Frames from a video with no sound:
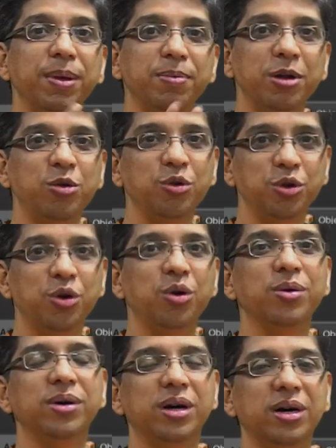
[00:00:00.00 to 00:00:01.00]
people who
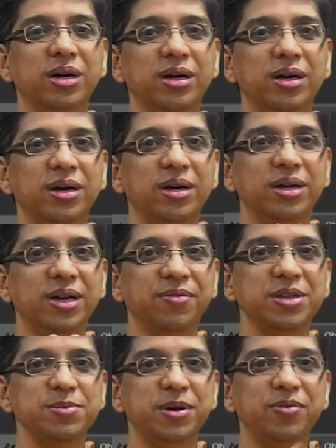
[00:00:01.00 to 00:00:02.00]
know
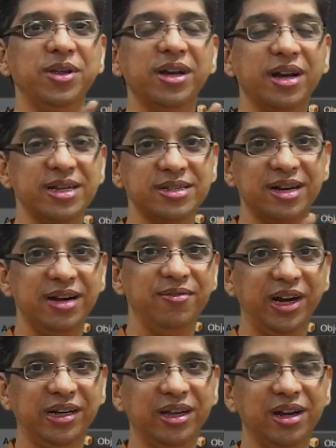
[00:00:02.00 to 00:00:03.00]
difference between raster
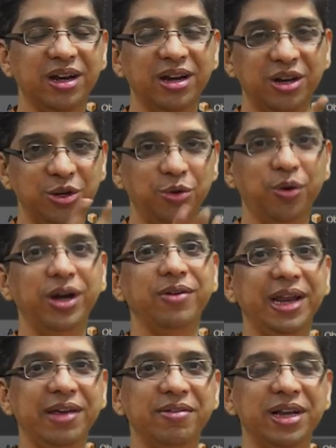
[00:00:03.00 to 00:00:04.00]
and vector know
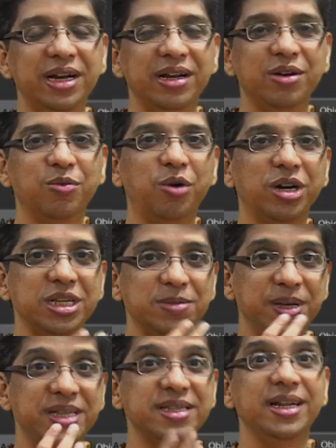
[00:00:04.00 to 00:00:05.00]
it very well, what
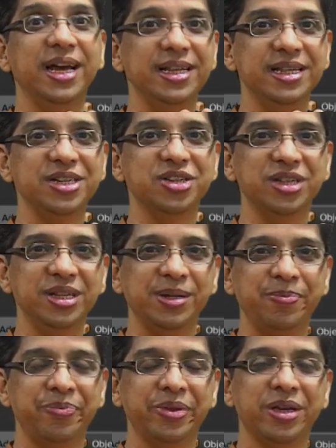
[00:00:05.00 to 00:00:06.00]
is pixelization.
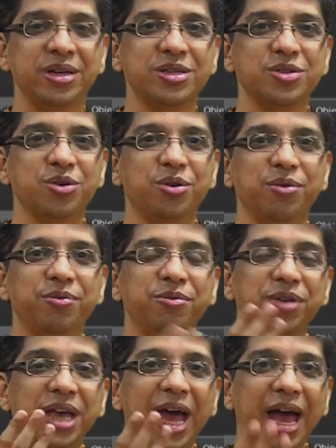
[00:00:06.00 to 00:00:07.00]
So
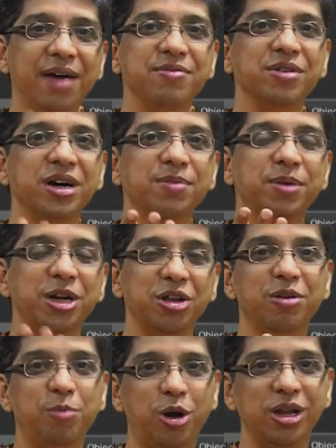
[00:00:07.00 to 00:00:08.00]
we have a
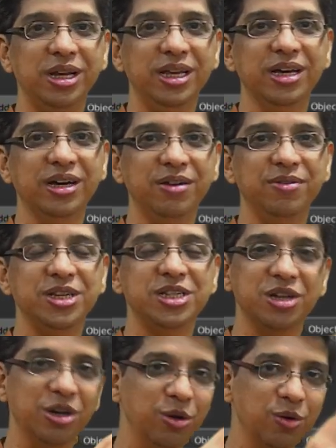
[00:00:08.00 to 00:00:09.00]
particular model here
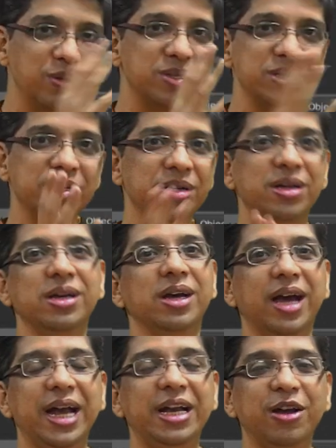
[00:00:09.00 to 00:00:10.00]
which looks
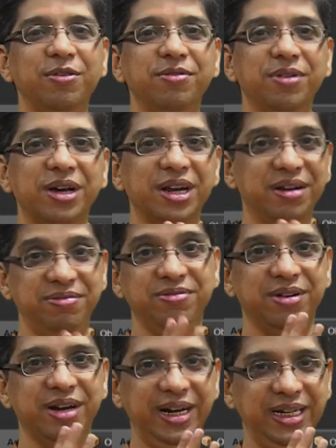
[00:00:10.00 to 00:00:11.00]
kind of rough
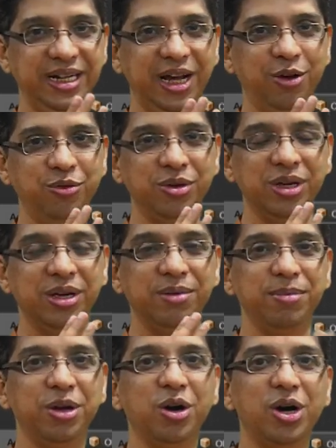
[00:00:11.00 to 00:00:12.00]
right now
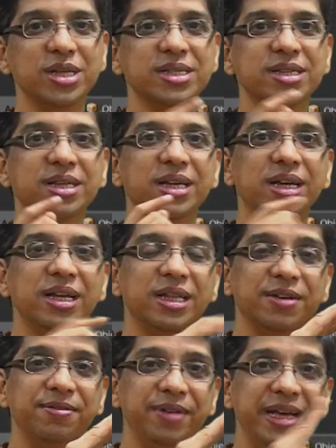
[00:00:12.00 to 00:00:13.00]
because
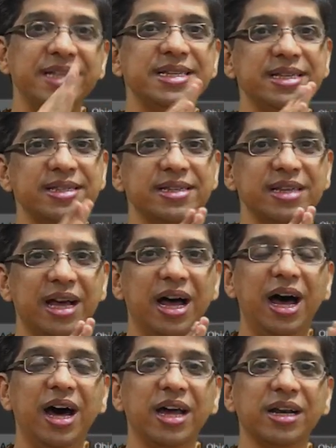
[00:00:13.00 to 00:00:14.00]
the faces
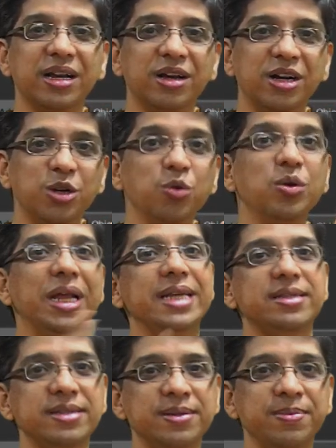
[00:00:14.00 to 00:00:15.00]
are too
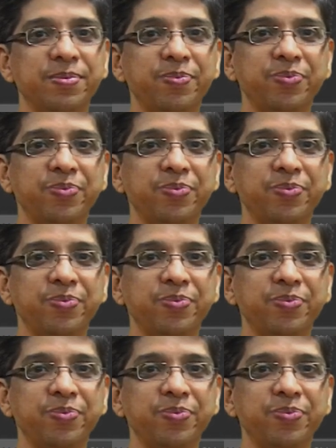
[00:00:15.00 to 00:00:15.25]
less.